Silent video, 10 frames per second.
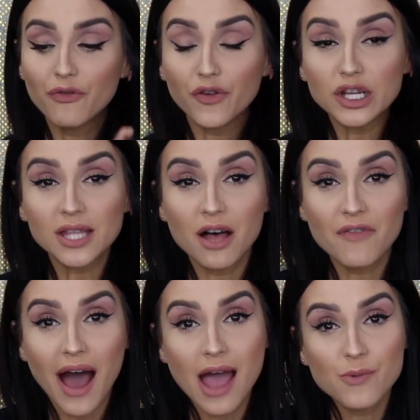First
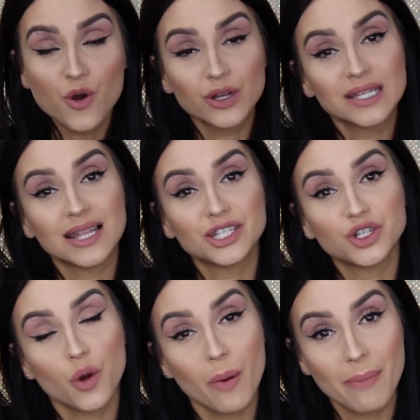off, I am going to let
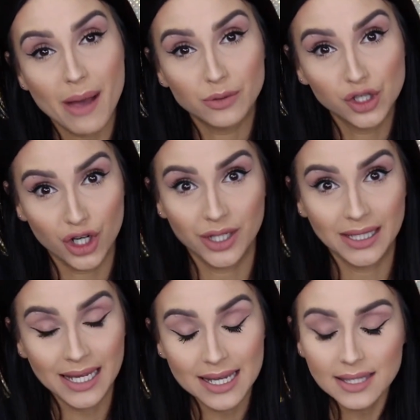you know what Bible
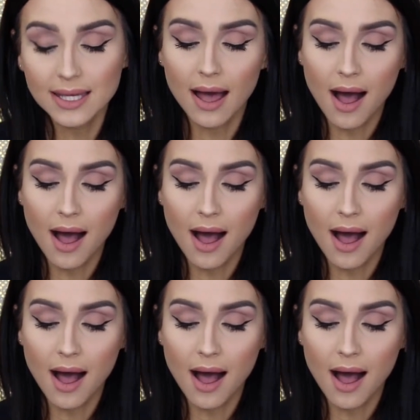journaling is.